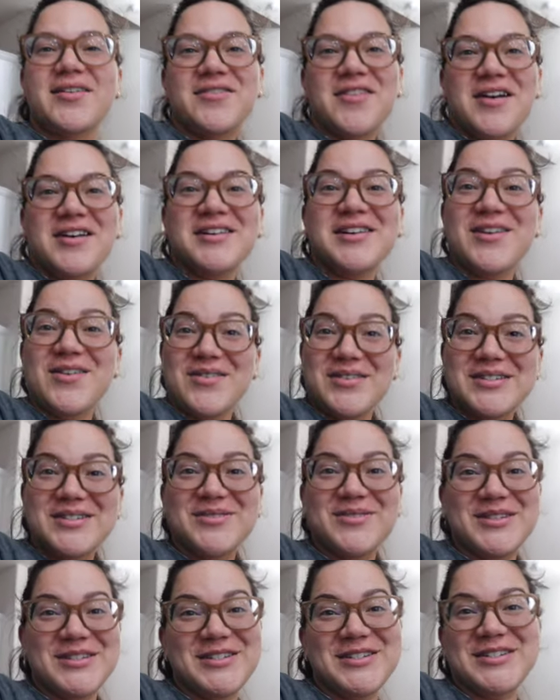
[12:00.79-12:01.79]
of fun going to
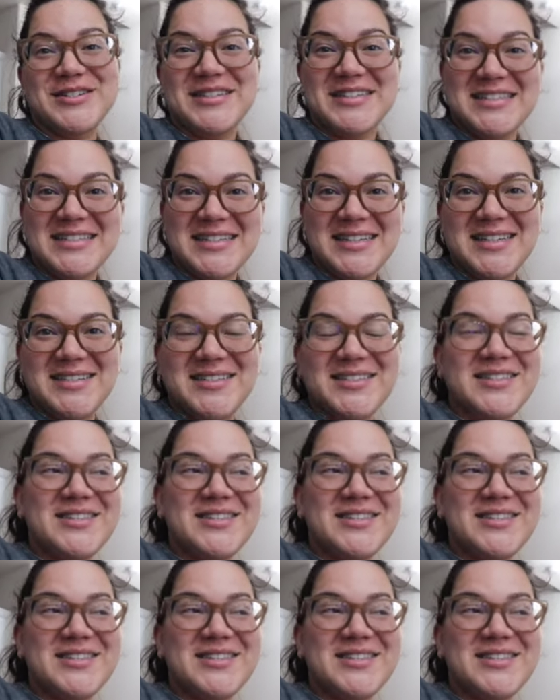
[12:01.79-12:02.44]
Washington DC